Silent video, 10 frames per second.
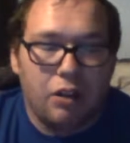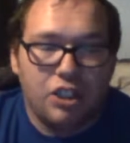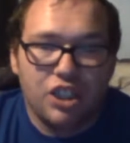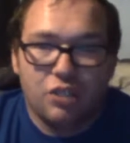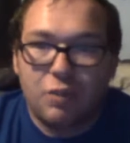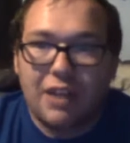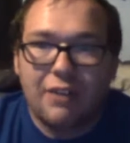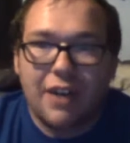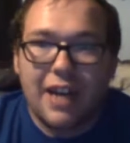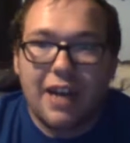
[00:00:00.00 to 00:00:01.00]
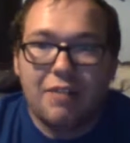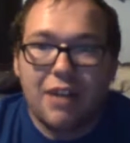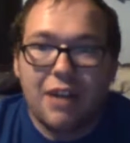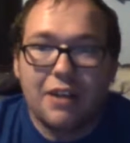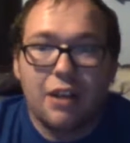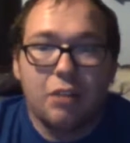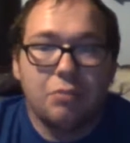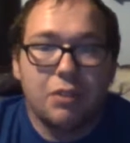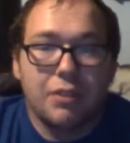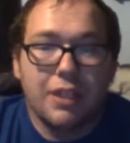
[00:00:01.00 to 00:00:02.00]
just whenever I have time to
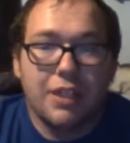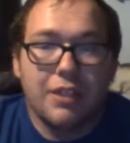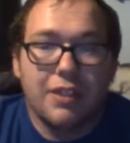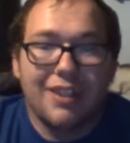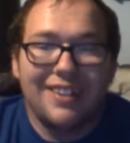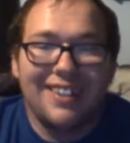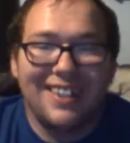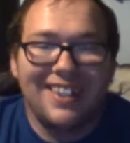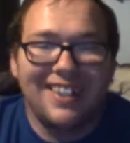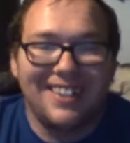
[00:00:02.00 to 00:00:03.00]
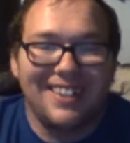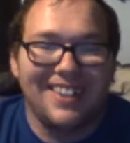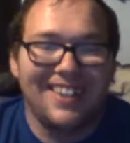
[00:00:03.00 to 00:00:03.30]
upload it.